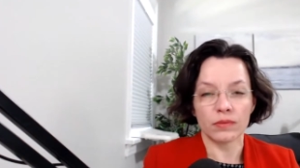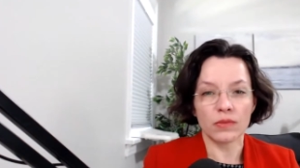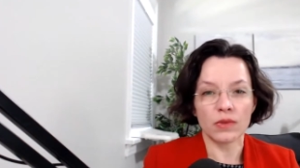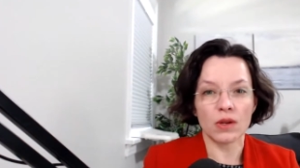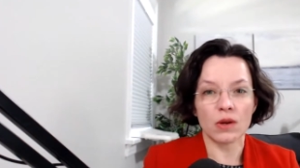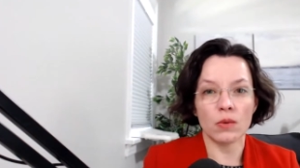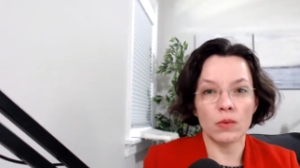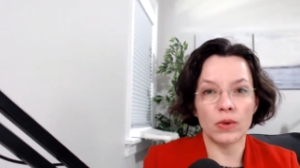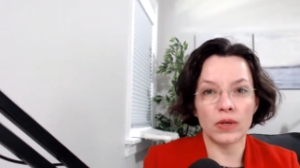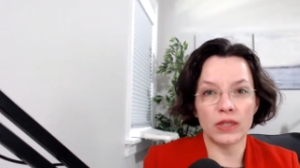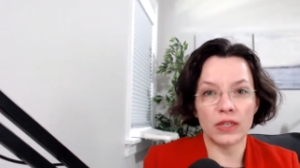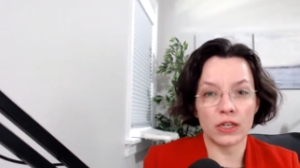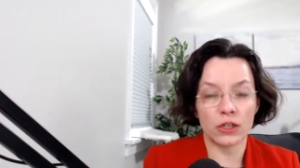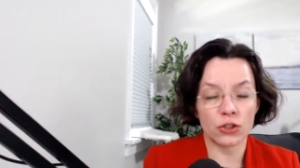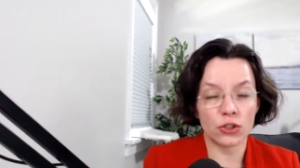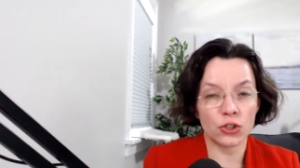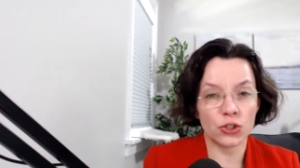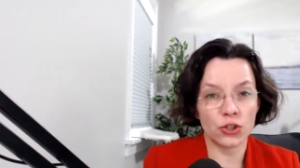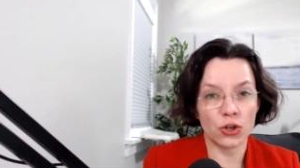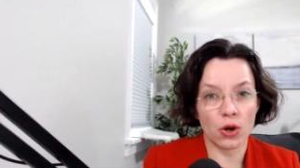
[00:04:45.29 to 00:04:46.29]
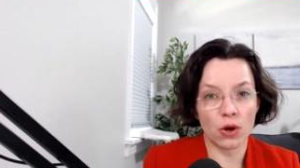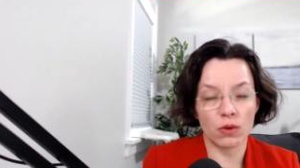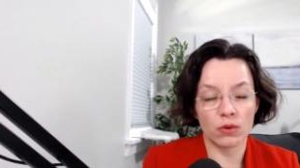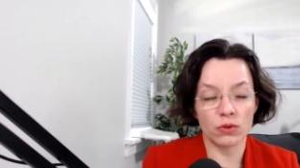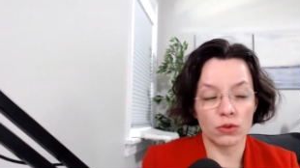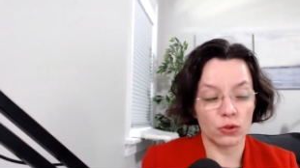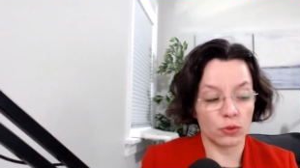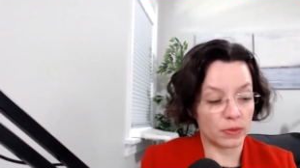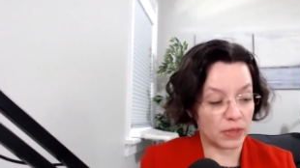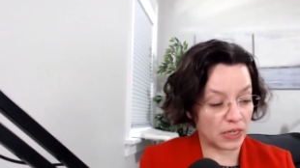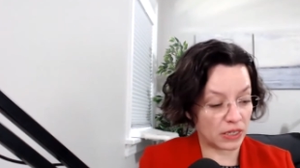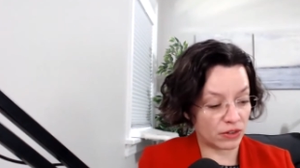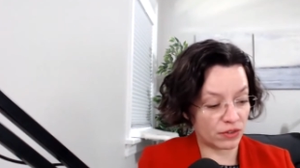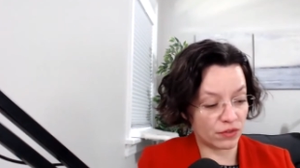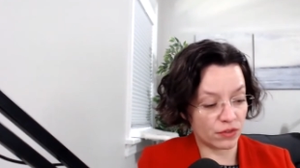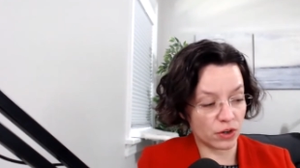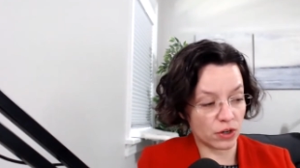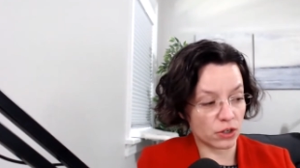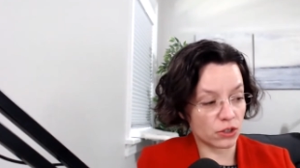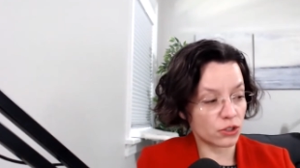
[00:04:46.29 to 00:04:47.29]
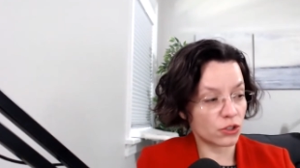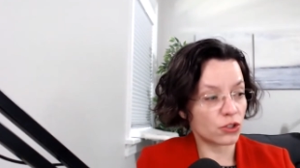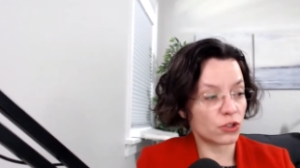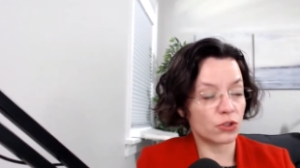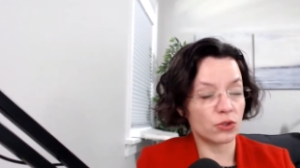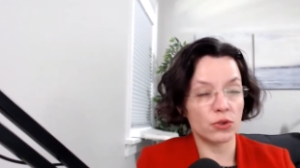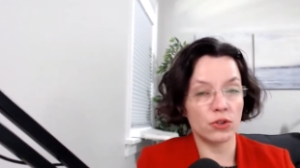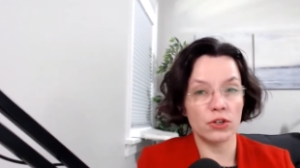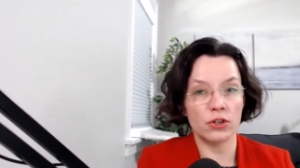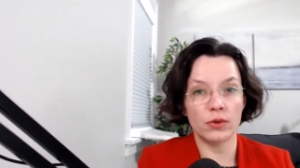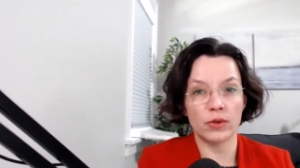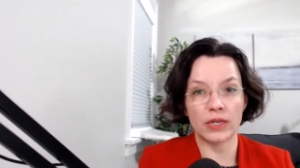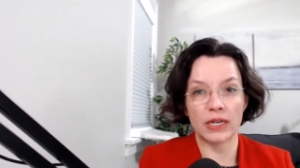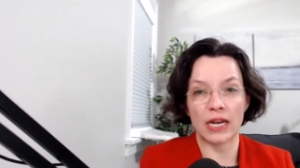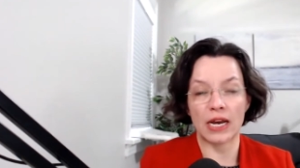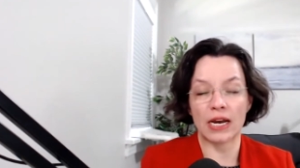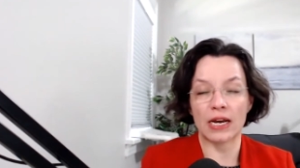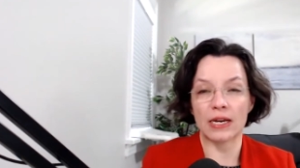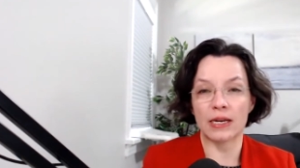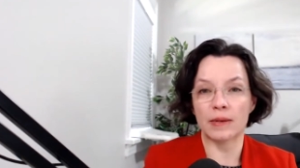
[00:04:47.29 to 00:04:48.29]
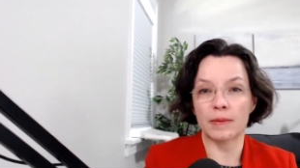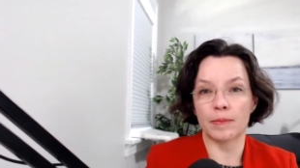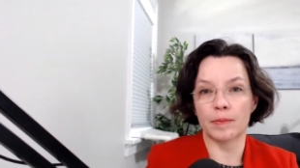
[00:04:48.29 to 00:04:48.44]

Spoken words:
when they're shown to be adverse to you and I?